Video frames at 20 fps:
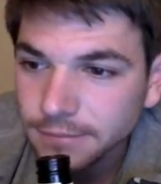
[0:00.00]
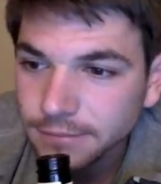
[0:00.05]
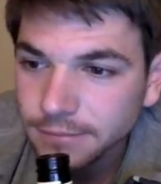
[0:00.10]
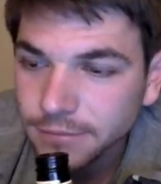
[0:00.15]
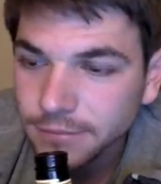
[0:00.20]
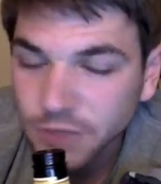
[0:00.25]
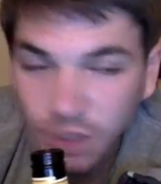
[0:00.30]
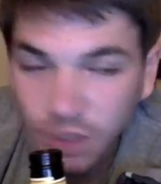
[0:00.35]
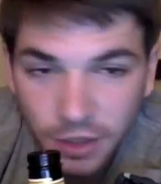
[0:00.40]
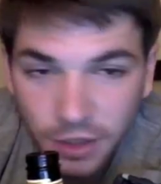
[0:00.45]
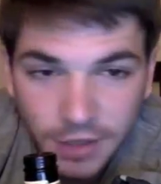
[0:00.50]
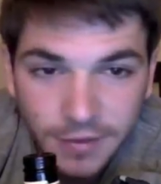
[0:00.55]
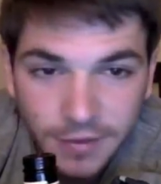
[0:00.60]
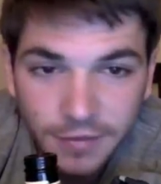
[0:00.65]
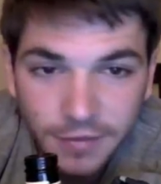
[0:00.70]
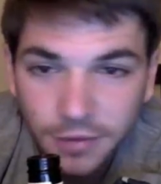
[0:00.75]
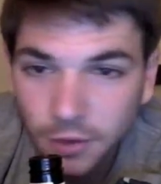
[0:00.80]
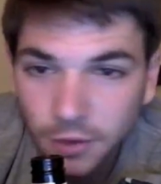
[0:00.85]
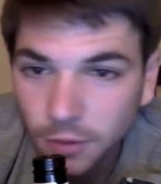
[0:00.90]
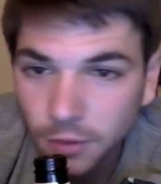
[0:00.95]
sure, even
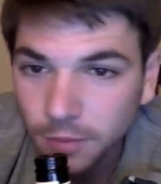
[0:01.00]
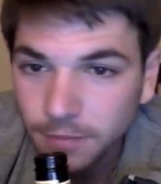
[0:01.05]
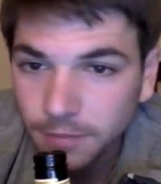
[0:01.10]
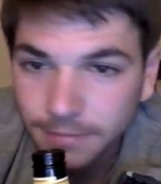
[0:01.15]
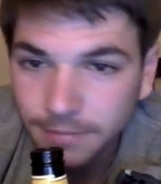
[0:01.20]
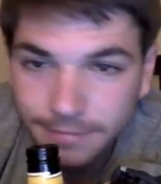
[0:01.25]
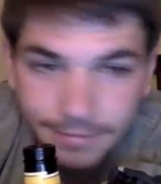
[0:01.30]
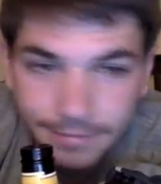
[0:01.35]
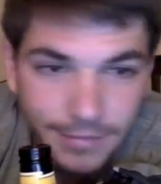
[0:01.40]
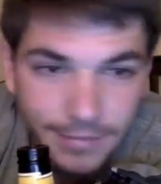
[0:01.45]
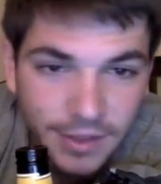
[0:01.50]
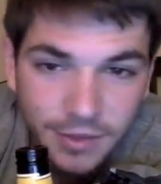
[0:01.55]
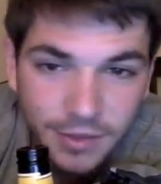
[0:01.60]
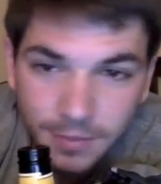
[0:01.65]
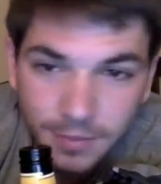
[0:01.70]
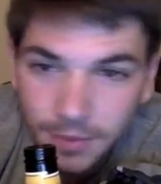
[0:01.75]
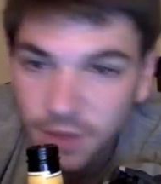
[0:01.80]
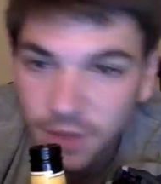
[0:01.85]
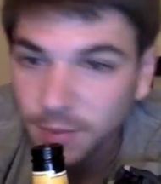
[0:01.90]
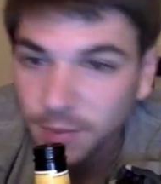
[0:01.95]
if they're the
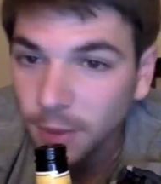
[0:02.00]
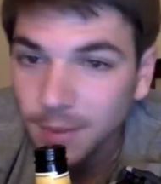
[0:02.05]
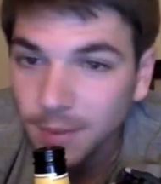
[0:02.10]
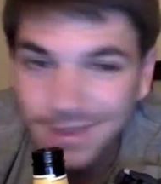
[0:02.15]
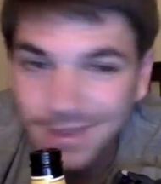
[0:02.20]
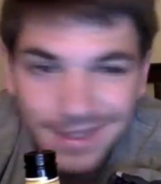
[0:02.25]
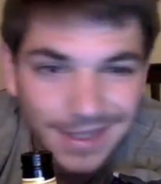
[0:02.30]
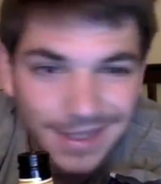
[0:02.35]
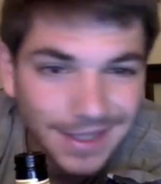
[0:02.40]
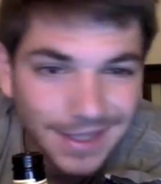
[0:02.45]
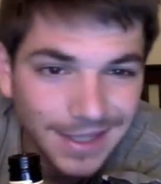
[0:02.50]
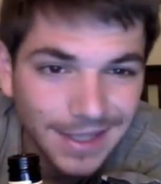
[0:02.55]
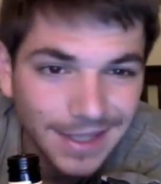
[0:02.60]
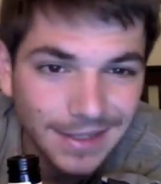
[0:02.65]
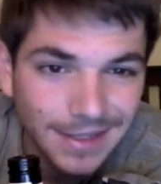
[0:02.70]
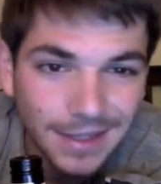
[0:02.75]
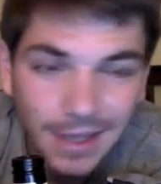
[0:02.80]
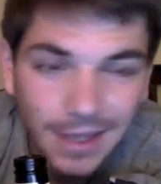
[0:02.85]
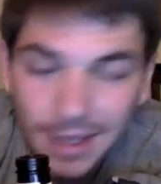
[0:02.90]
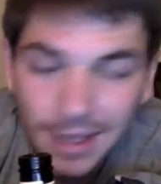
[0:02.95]
spellbooks that I can
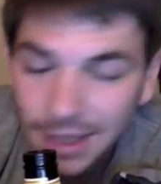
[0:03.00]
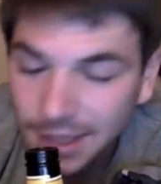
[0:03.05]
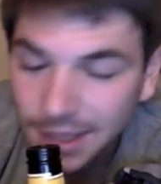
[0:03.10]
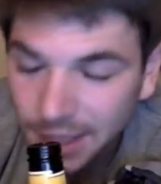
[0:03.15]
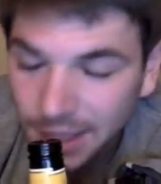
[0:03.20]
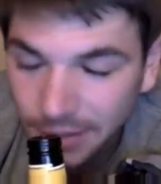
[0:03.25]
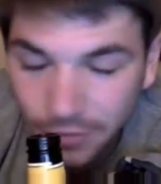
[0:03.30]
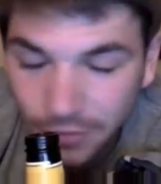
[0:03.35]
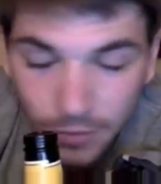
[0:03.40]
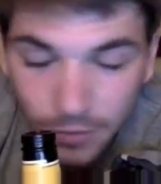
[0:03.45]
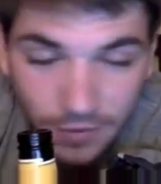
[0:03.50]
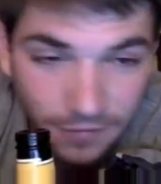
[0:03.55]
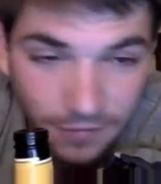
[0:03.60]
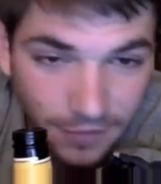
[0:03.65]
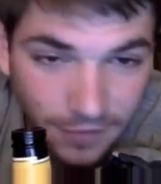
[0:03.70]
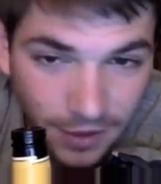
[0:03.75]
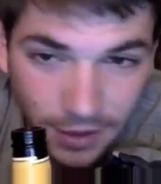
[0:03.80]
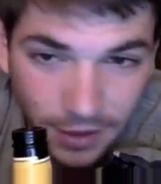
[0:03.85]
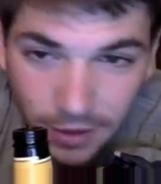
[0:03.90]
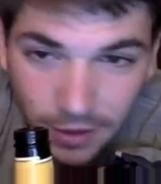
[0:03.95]
get, even when
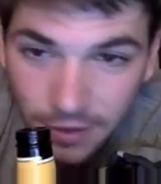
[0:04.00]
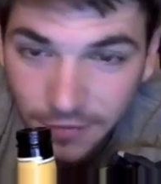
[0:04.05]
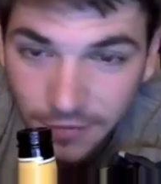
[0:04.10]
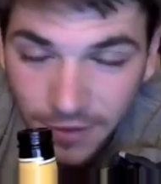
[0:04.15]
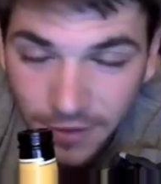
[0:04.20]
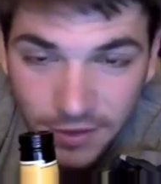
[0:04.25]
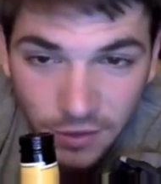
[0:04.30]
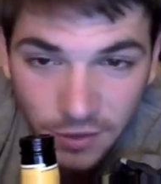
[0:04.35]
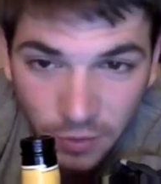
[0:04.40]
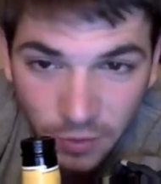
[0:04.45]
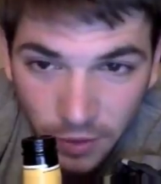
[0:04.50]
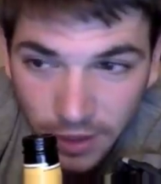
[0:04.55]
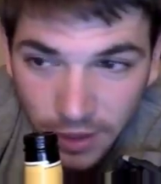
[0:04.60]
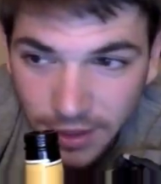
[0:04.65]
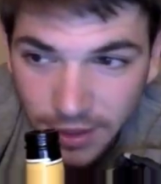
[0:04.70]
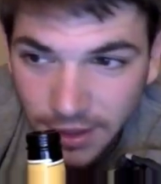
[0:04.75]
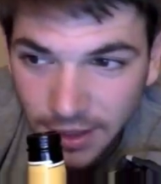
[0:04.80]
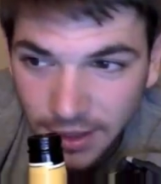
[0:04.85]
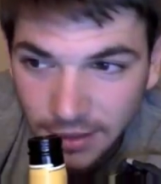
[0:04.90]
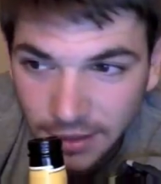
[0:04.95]
Fate's at
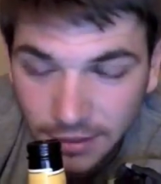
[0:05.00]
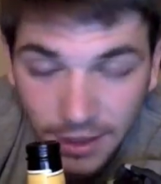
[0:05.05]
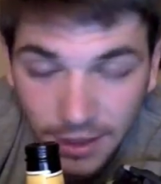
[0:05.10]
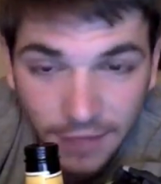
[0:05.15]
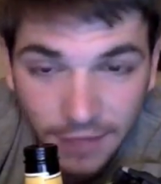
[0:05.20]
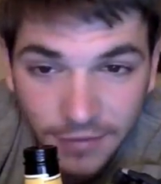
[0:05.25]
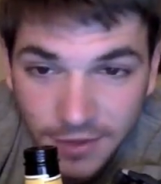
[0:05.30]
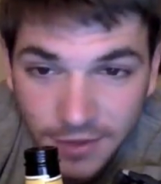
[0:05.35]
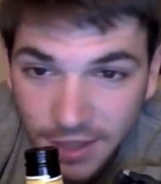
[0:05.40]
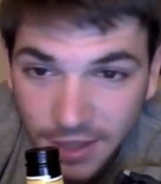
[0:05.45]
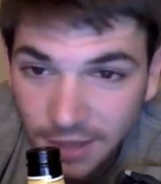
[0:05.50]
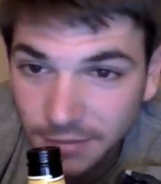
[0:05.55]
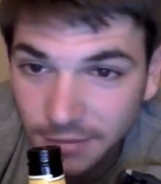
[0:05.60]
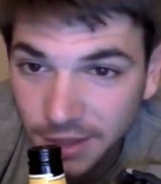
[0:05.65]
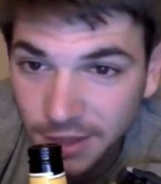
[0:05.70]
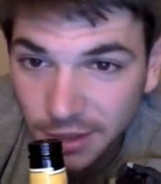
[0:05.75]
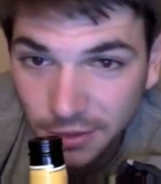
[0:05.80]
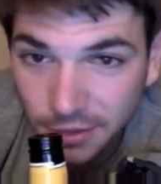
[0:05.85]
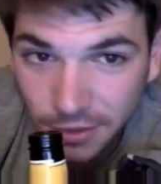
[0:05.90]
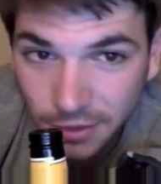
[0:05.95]
1 and Life is kind of
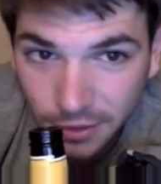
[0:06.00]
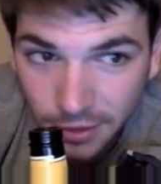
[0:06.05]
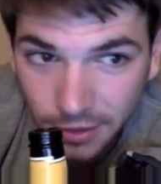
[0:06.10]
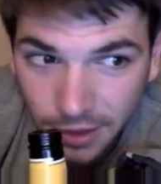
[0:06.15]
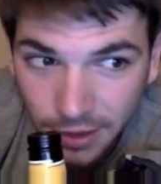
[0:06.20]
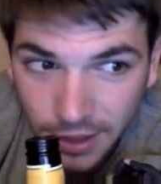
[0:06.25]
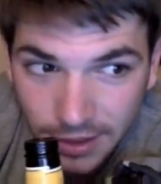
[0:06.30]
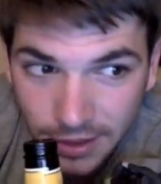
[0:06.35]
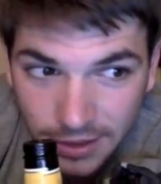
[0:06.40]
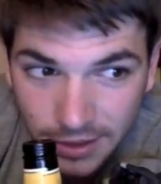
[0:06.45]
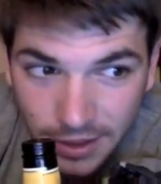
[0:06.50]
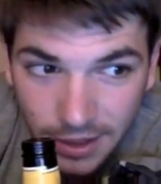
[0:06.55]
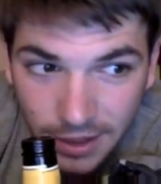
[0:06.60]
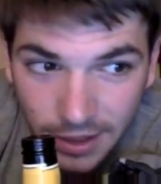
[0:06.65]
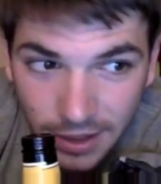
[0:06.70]
mediocre a lot,